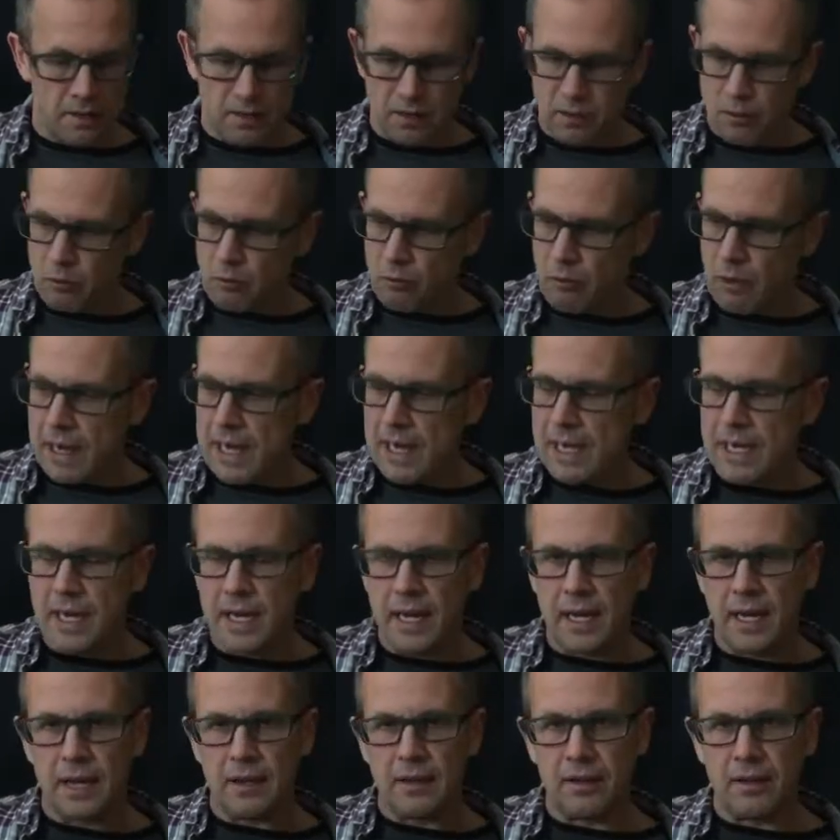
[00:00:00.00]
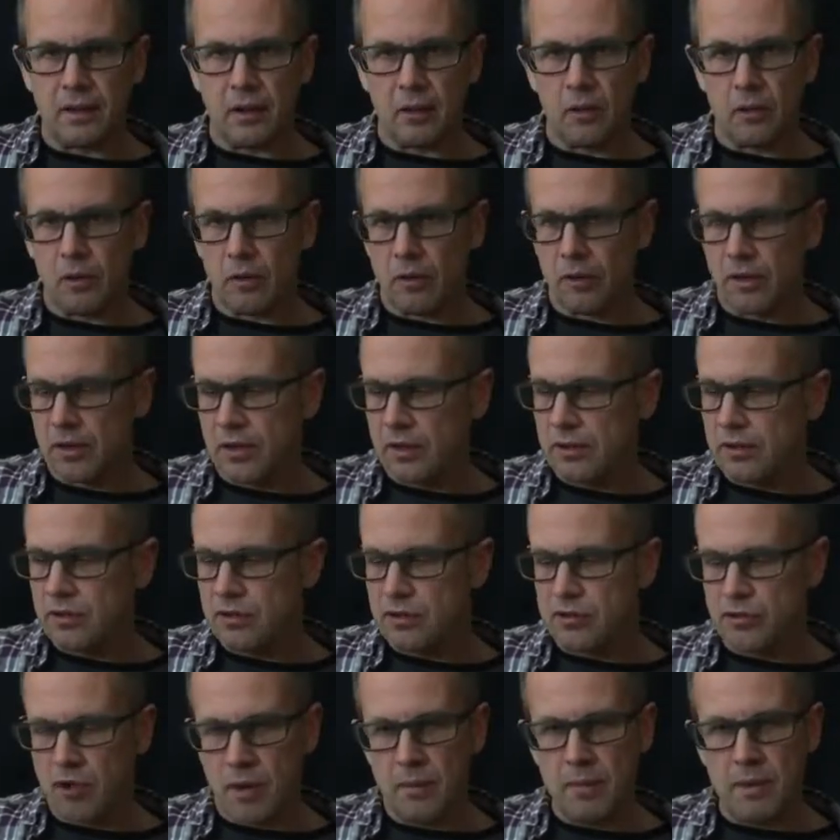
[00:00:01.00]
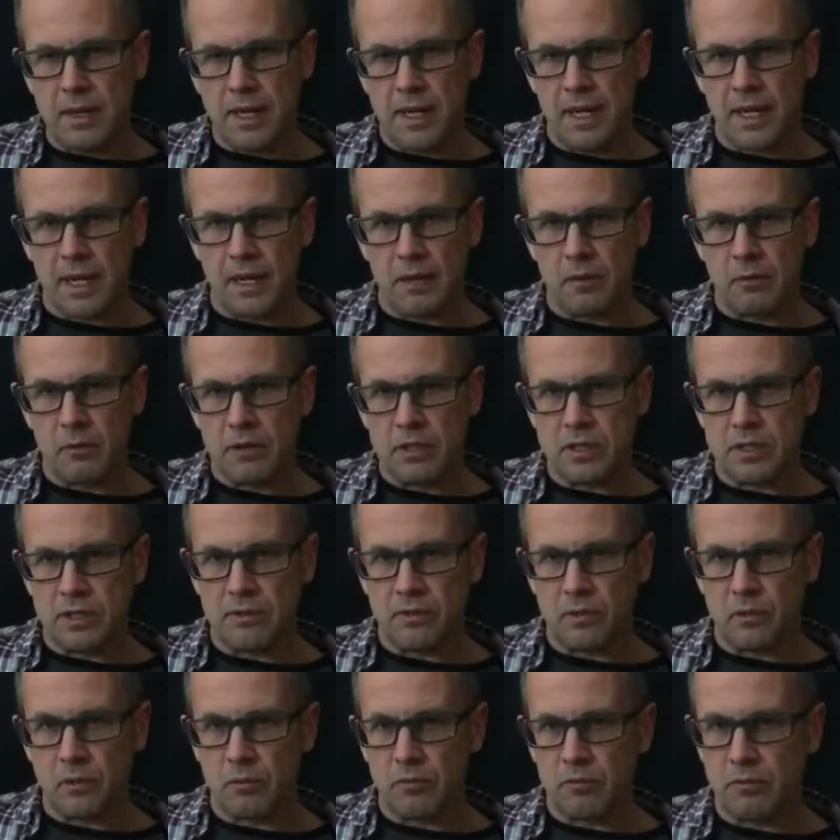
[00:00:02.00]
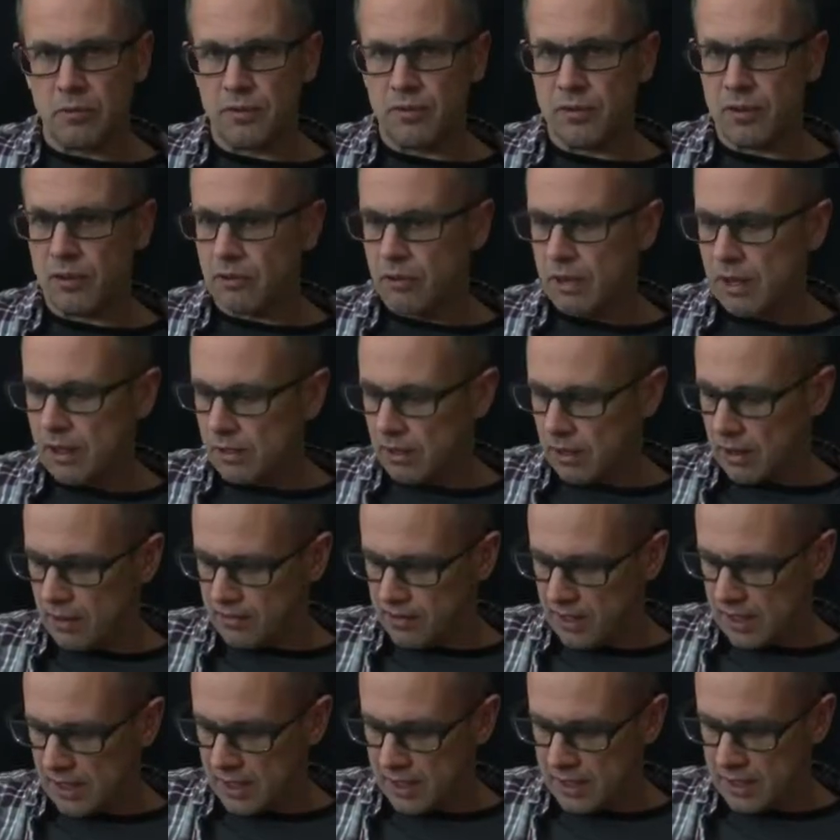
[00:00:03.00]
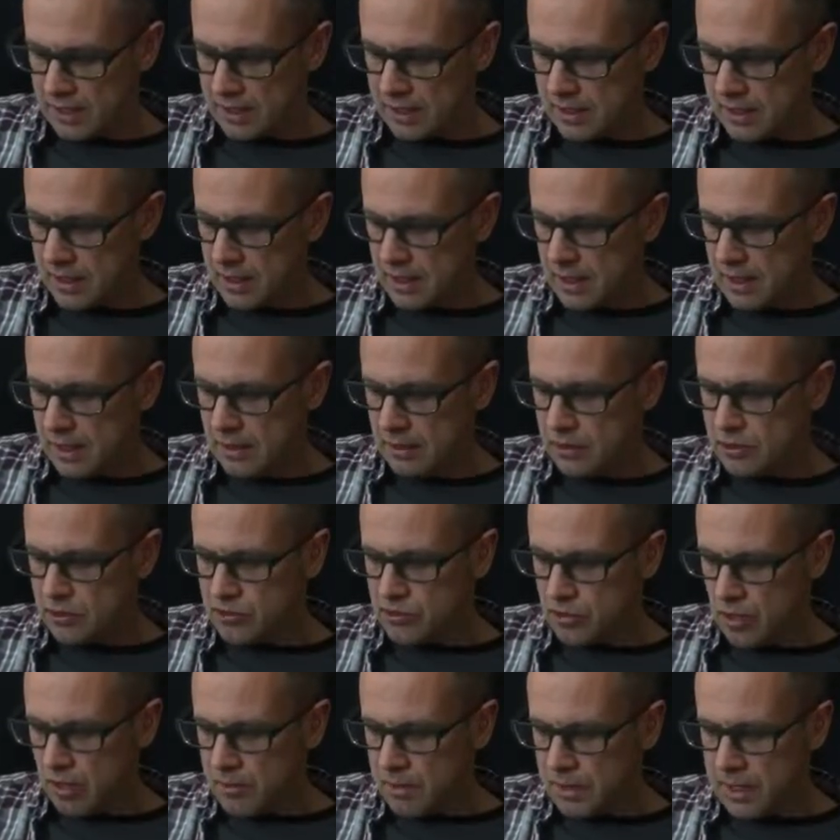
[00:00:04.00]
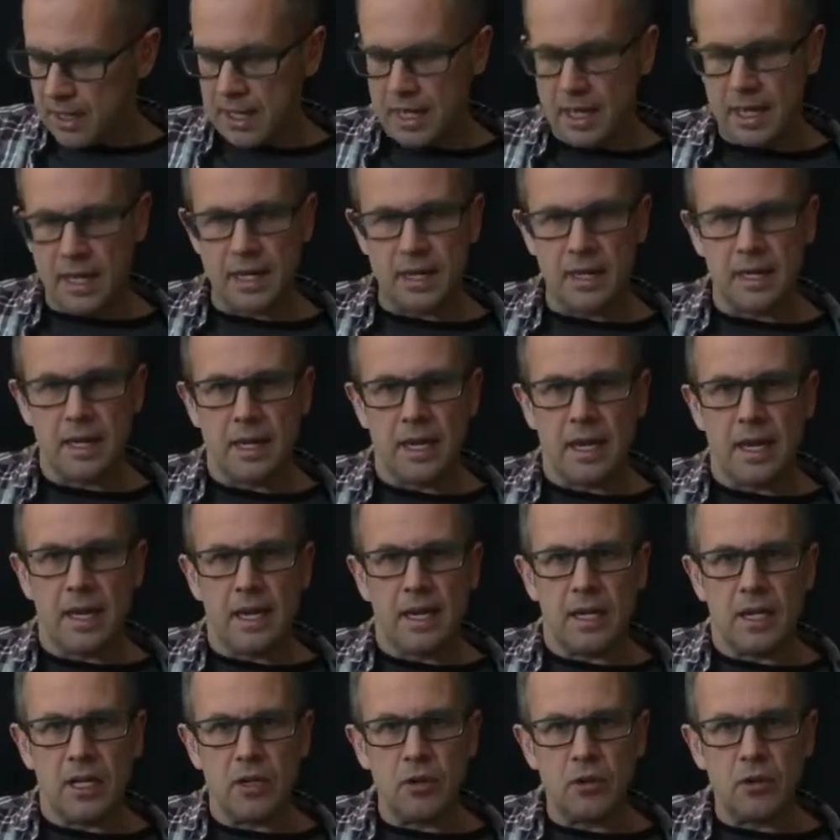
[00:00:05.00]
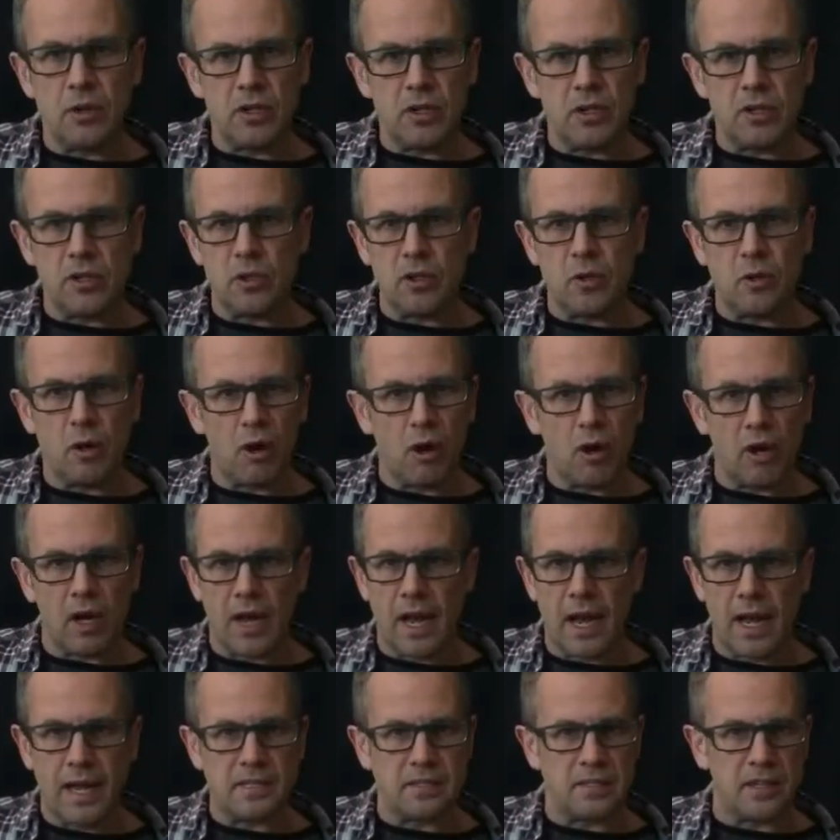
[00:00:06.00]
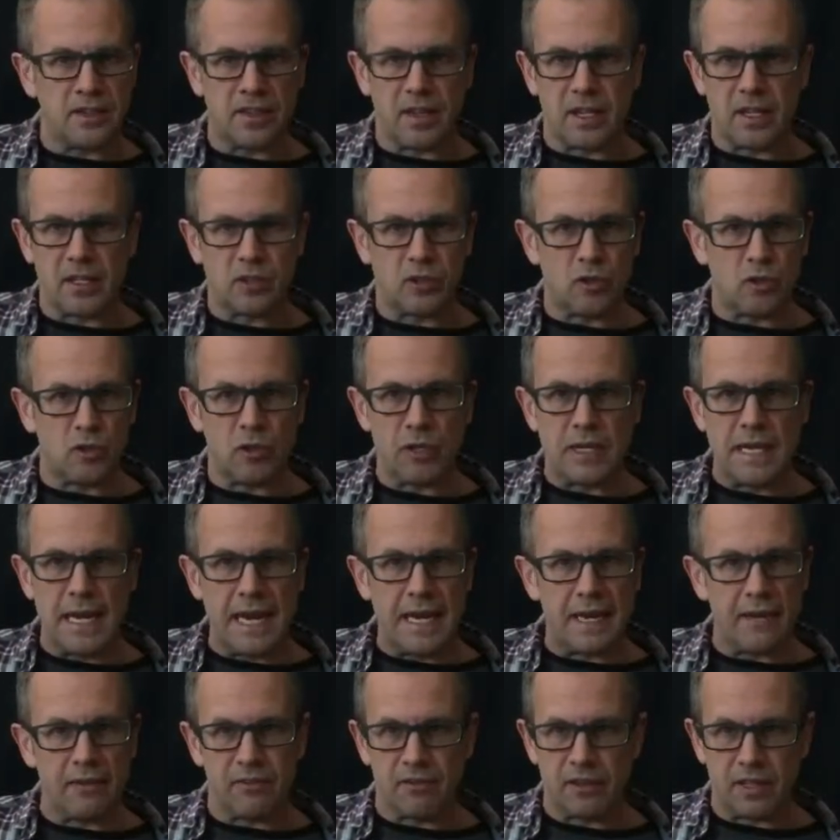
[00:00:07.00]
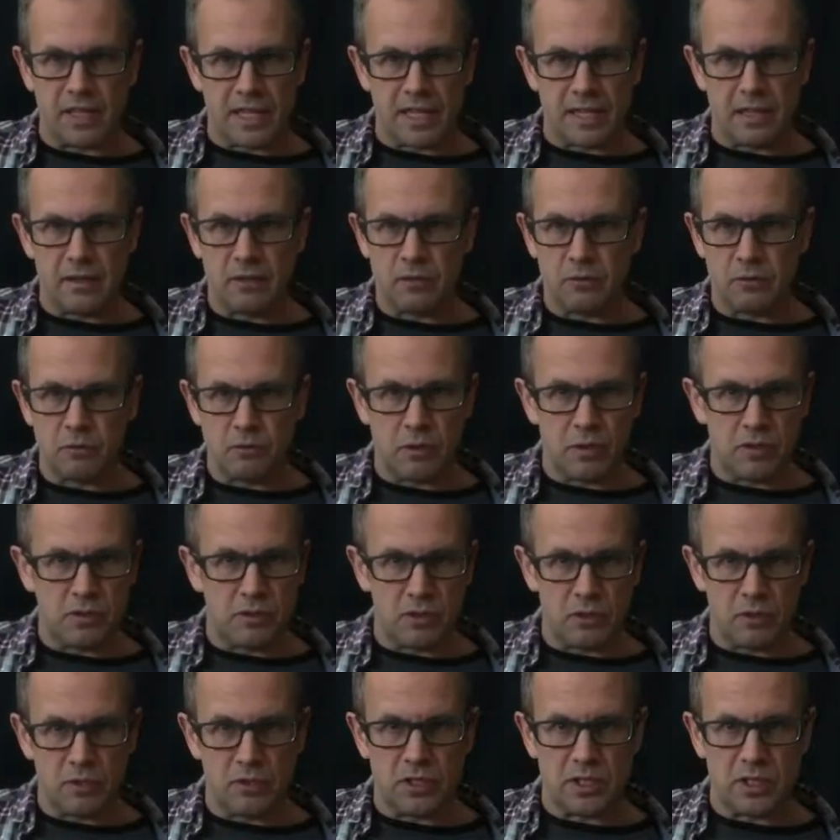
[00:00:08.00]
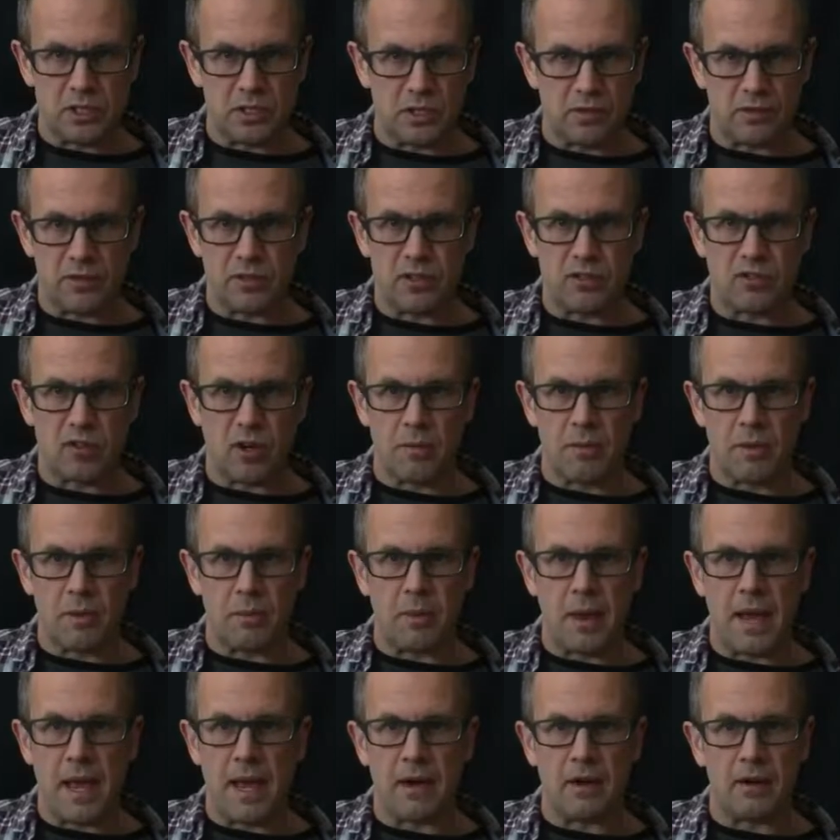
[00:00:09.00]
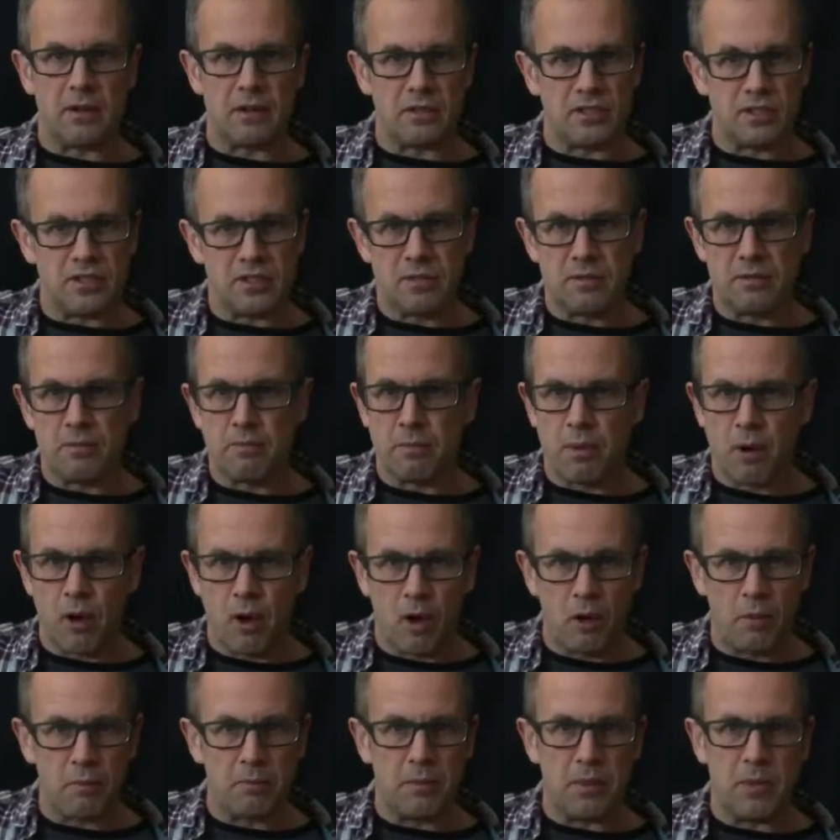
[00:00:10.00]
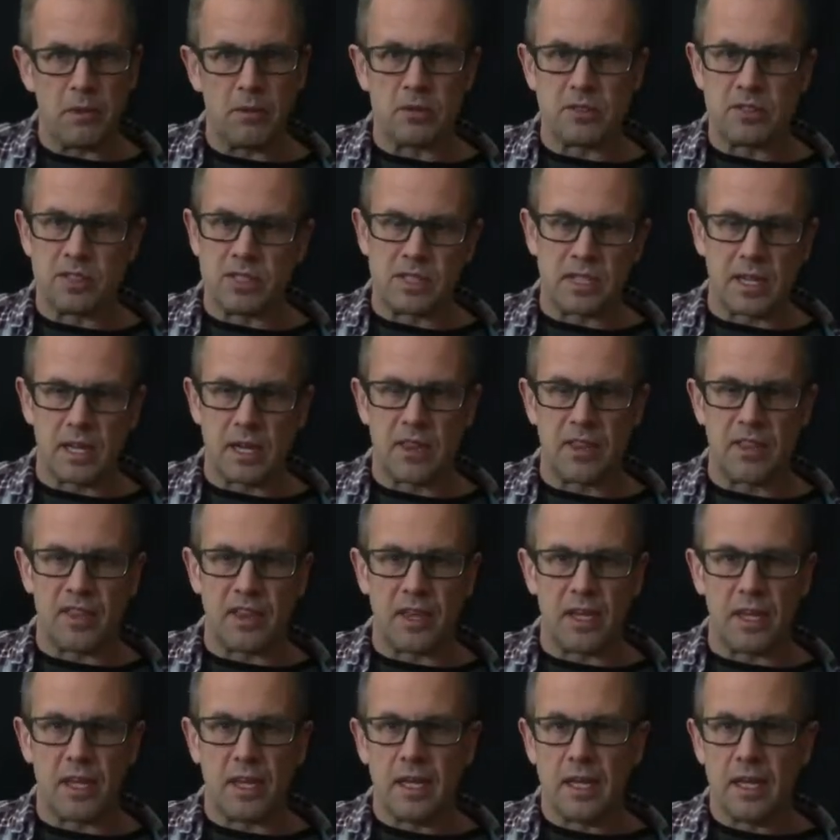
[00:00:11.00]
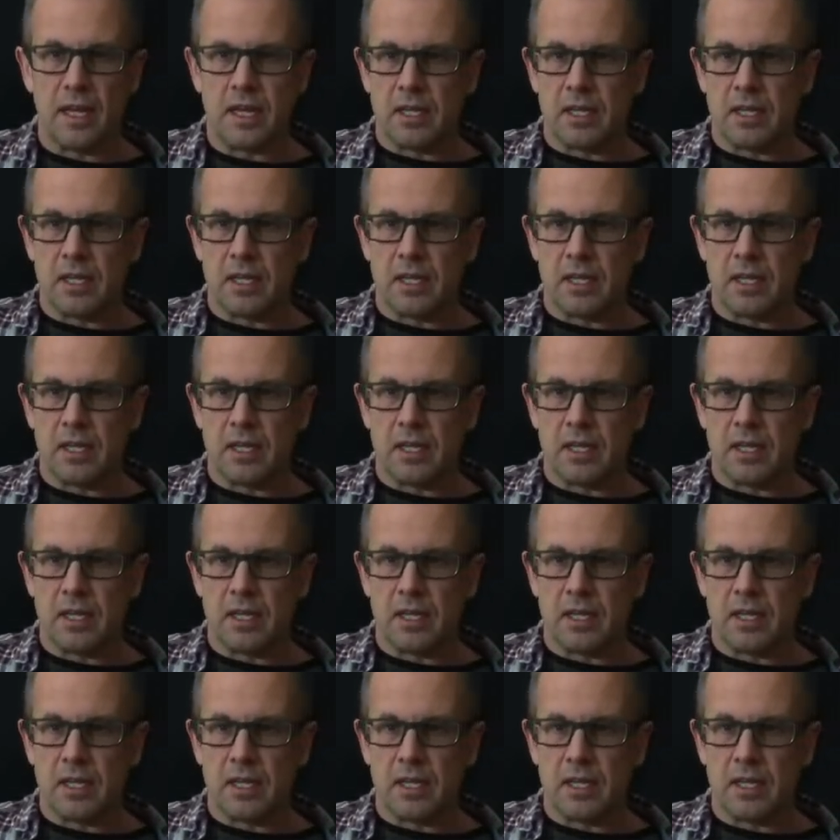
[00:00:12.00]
The right hand, though, or the strumming hand, whichever, if you're right or left-handed, the strumming hand, you can do all kinds of things creatively with using different strumming patterns, palm mutes, this kind of thing.